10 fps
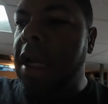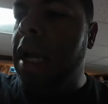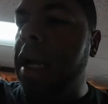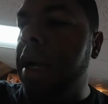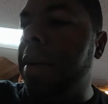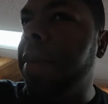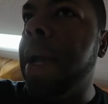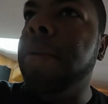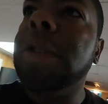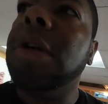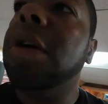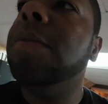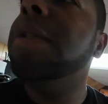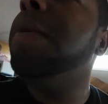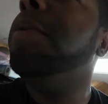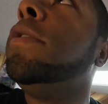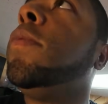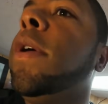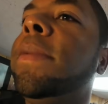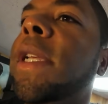I was on Home Depot's
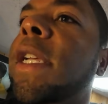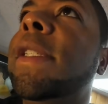website